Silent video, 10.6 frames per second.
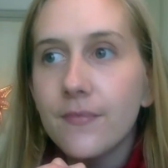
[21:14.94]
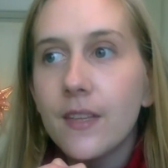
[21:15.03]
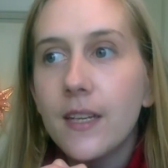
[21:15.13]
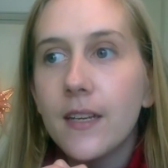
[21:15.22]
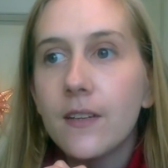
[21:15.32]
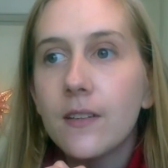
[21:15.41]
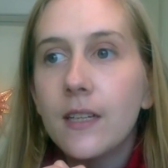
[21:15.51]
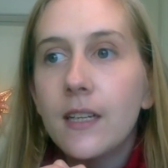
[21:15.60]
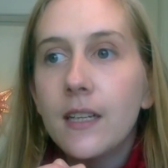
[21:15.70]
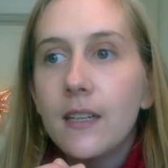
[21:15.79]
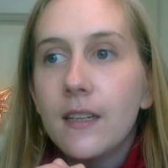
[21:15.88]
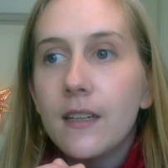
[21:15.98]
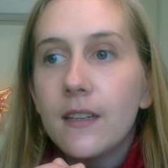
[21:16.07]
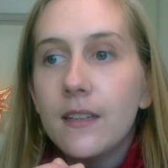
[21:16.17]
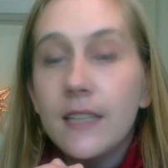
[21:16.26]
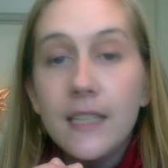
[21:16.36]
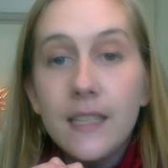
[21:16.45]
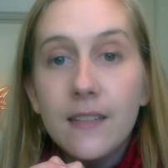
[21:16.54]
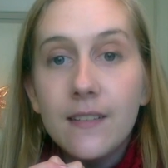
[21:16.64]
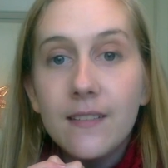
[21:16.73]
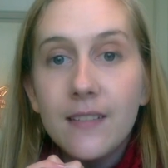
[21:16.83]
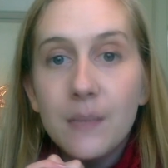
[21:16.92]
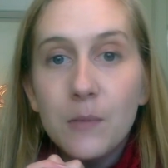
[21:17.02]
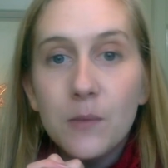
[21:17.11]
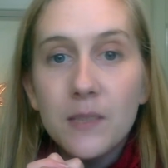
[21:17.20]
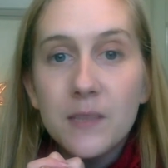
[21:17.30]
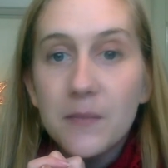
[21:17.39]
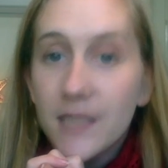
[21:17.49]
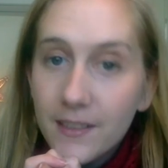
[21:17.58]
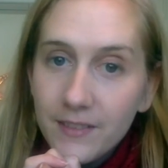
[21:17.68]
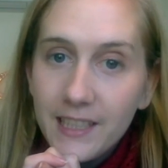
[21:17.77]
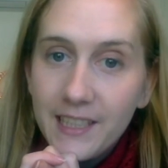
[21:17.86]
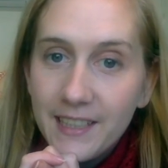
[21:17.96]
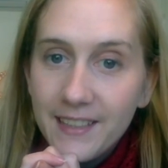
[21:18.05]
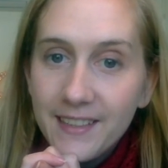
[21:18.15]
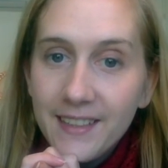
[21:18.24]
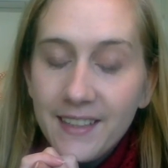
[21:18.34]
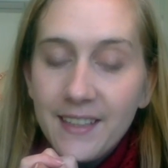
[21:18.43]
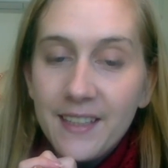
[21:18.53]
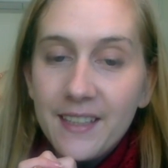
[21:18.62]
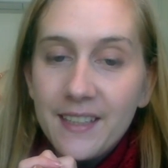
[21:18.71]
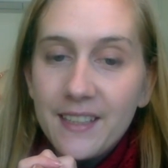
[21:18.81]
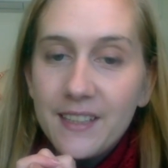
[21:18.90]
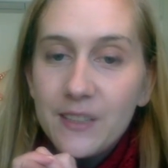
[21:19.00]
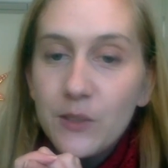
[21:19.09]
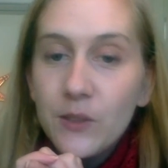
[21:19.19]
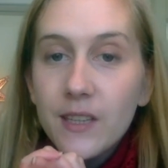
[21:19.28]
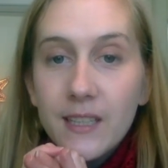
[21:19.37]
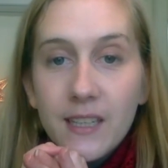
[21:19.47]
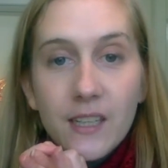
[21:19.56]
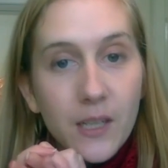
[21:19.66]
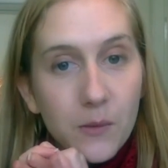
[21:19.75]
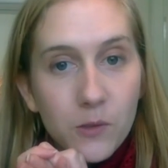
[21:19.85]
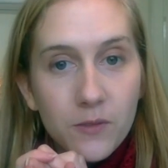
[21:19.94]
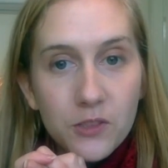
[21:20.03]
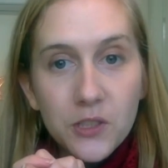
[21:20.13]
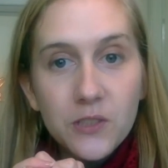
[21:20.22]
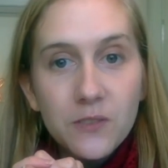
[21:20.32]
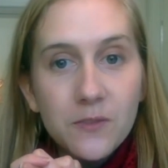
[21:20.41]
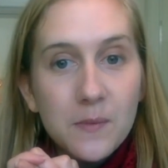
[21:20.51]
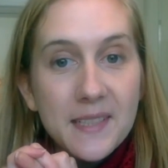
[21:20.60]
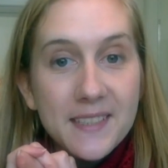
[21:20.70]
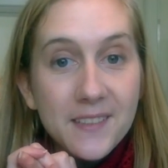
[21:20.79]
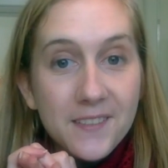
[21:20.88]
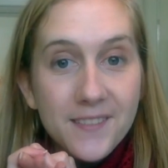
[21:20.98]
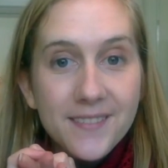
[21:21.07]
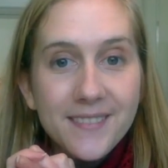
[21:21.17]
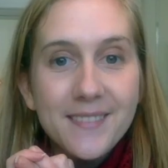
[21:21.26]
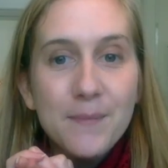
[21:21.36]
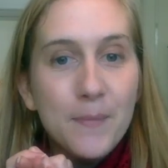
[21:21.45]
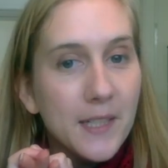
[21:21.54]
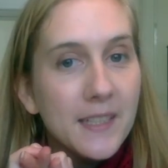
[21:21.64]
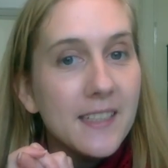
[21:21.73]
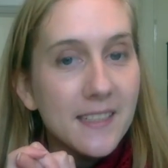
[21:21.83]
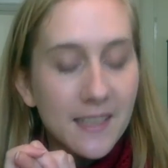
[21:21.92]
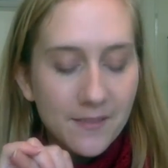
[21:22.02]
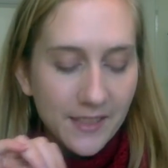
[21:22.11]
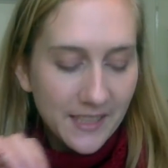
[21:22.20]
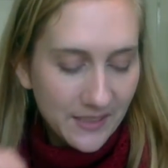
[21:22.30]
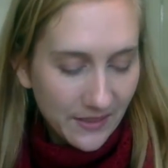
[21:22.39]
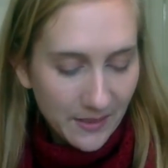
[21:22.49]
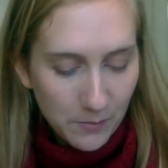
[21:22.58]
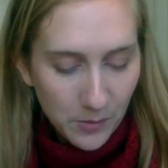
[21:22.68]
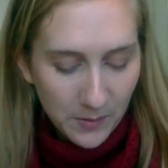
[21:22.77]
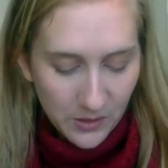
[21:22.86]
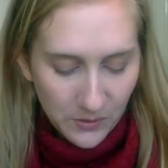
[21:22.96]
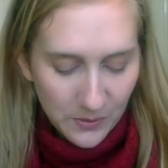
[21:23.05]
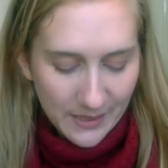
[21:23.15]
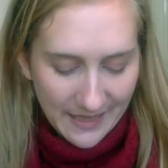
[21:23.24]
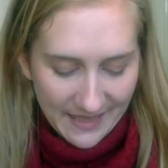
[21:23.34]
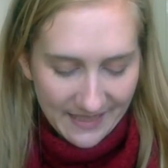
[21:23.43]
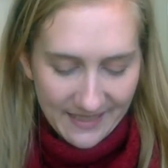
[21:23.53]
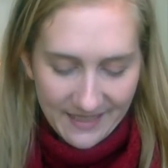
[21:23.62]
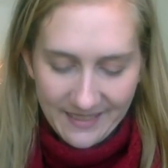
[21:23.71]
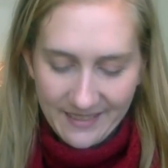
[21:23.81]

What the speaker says: Now, he did. He bought me some lovely yarn. It's not the yarn I would have chosen for myself, but it is lovely. So he bought me 2 skeins.